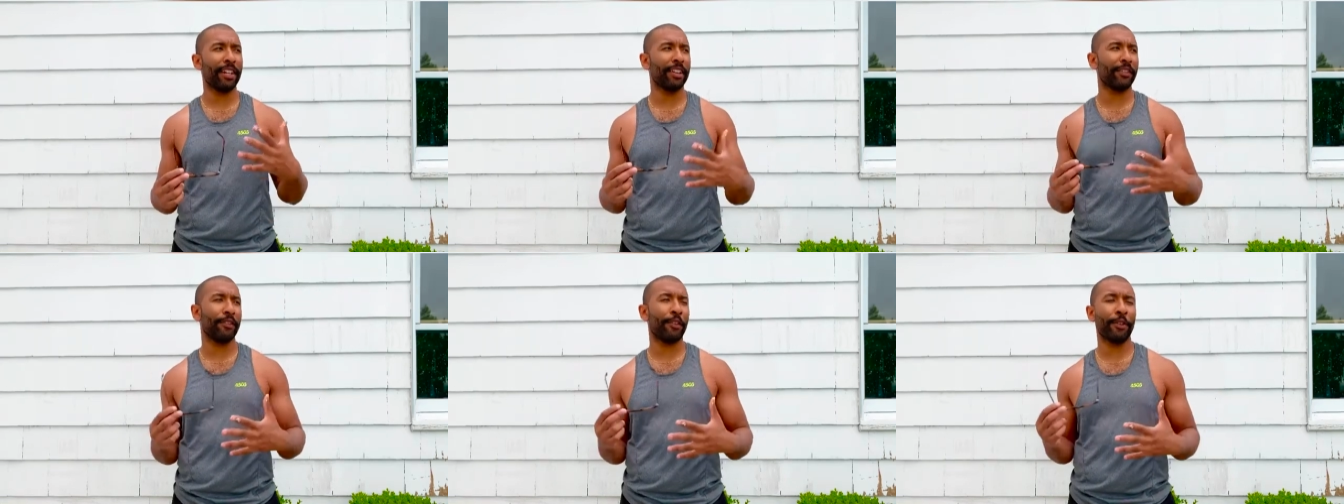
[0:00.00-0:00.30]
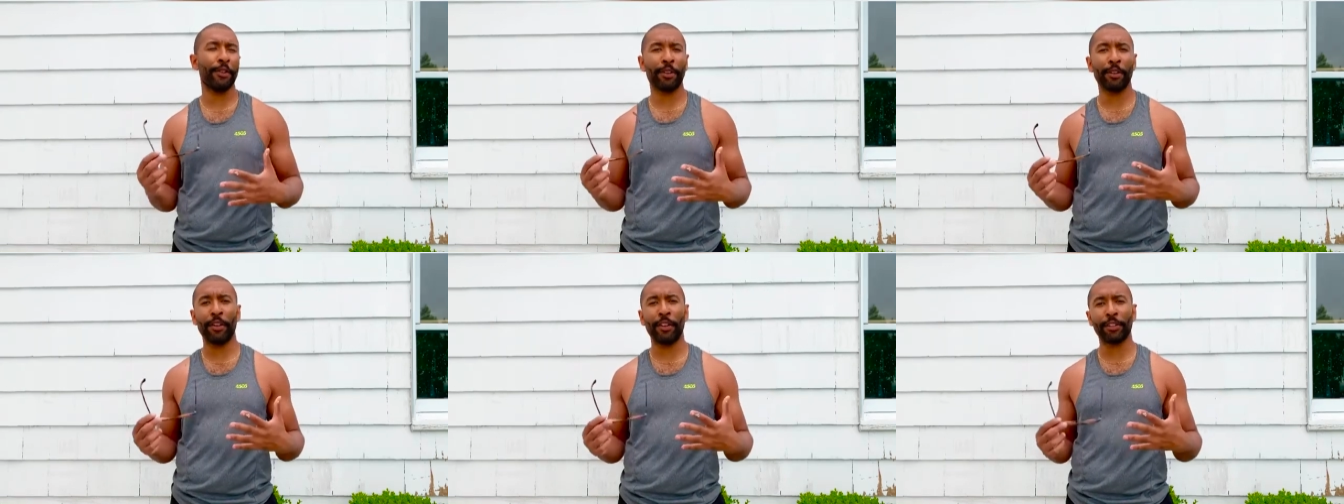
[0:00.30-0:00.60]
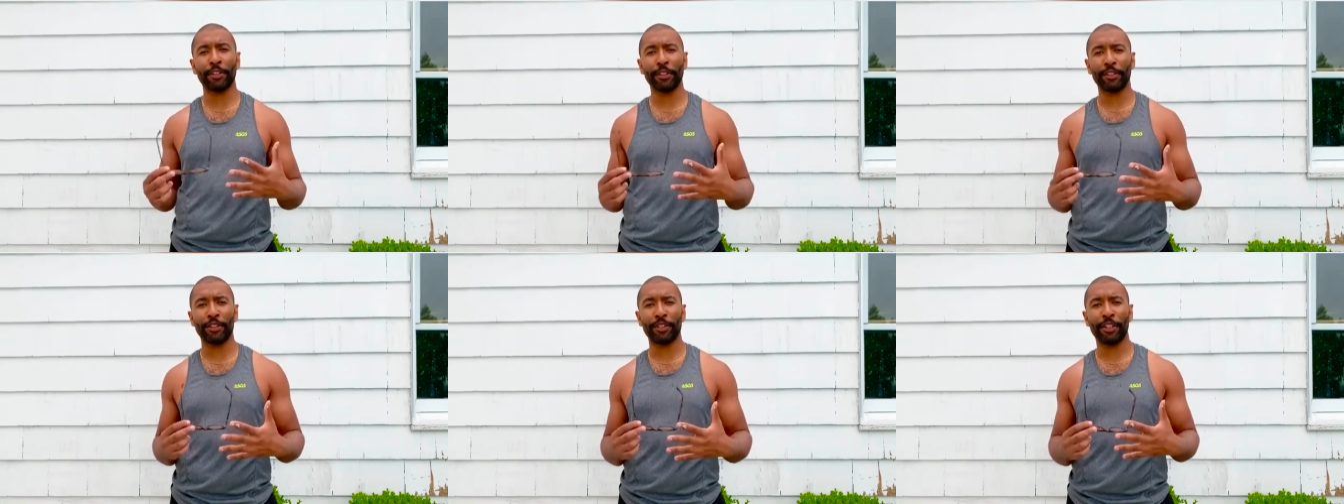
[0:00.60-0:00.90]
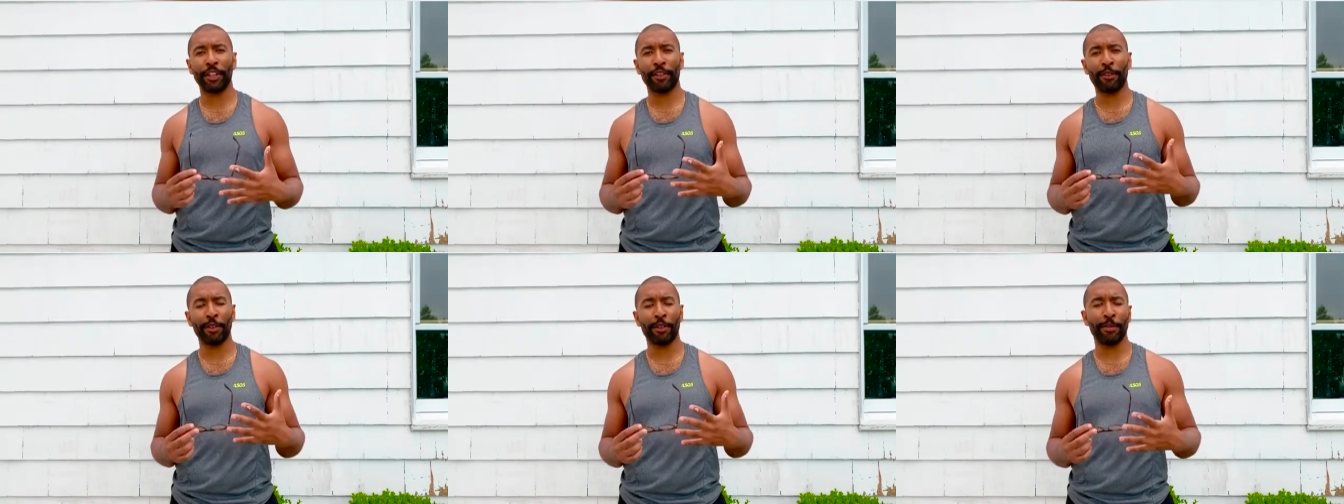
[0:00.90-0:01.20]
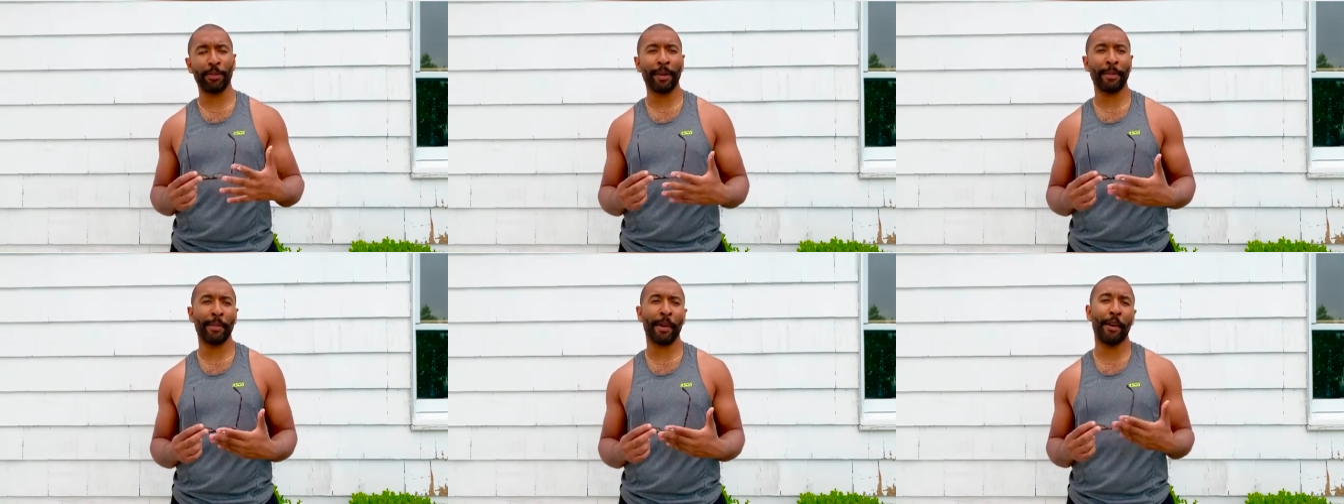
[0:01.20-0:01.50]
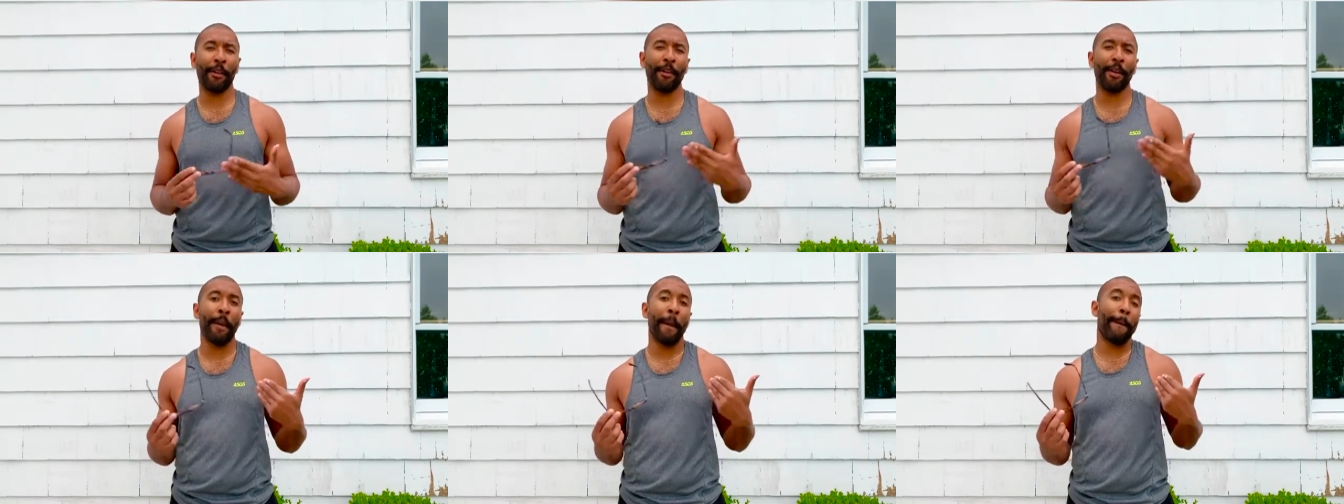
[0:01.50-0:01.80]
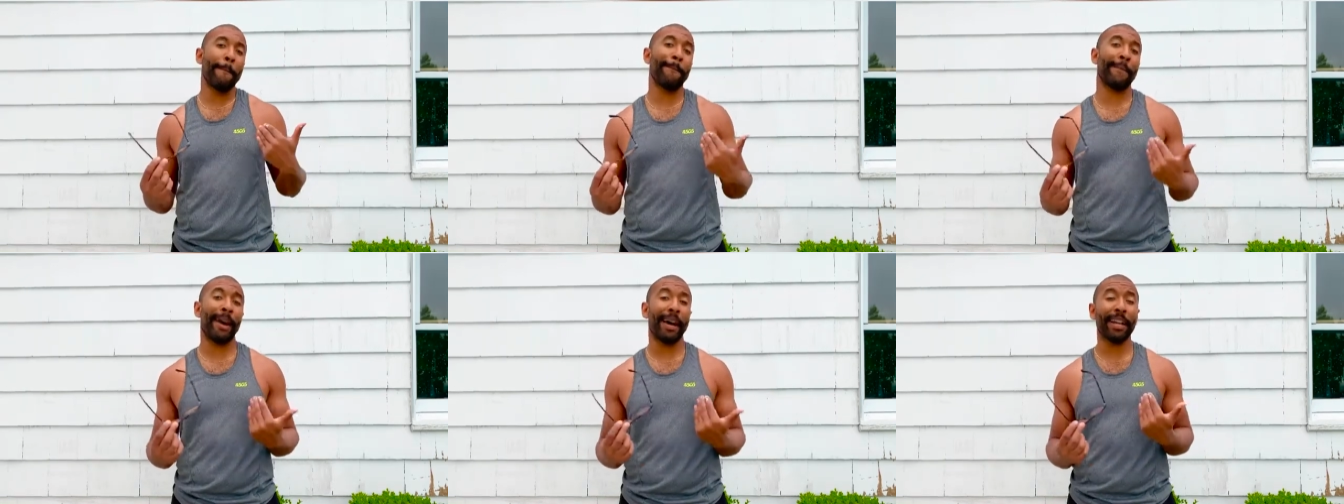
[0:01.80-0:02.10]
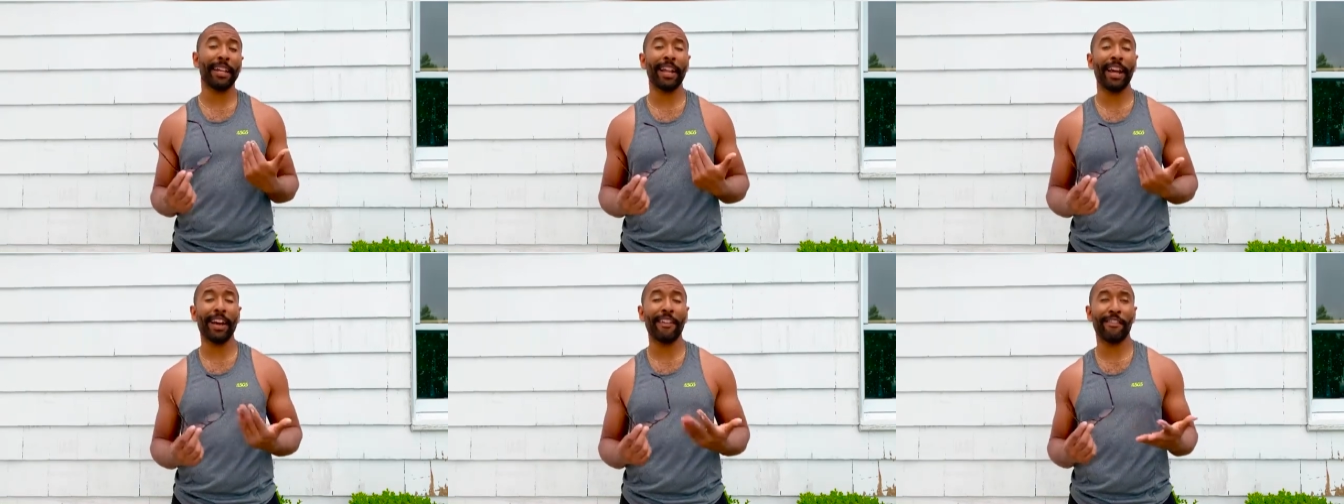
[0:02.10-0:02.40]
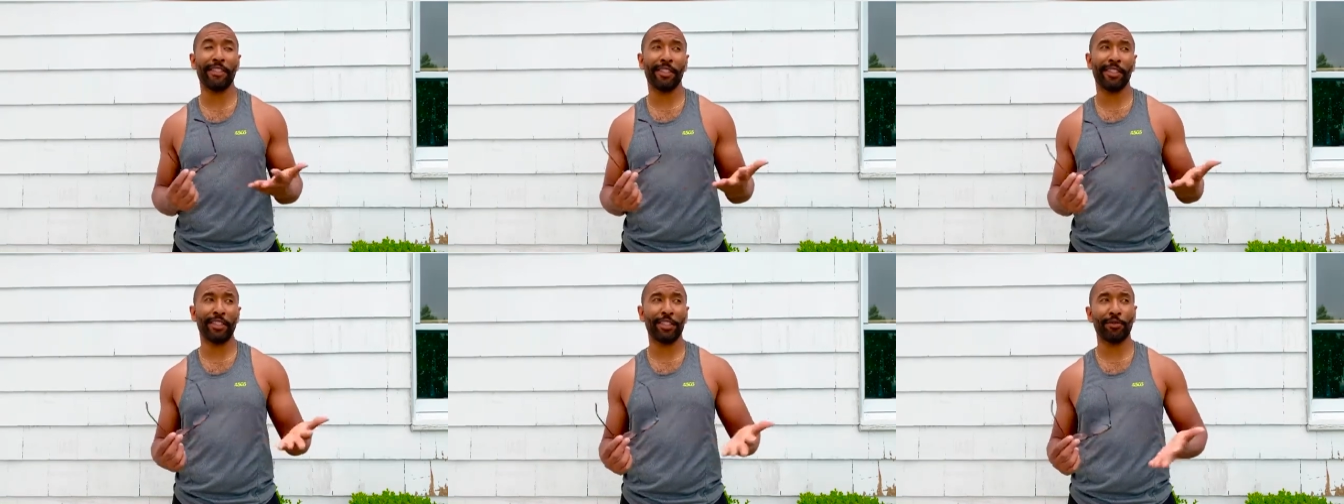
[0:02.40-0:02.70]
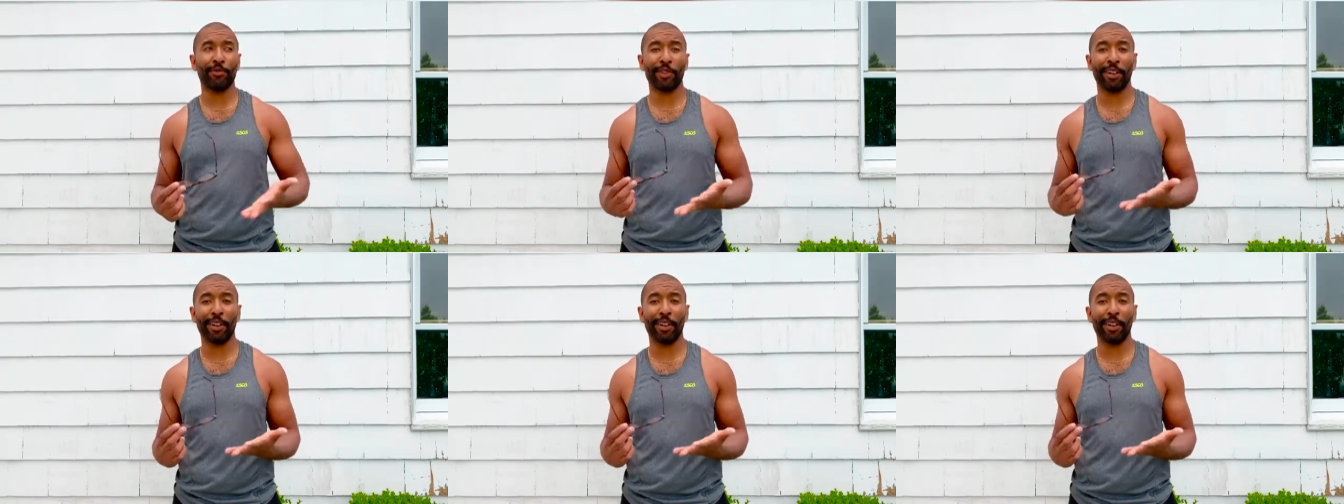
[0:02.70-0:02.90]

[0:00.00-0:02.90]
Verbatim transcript: of going along the journey with me about my life and this is what I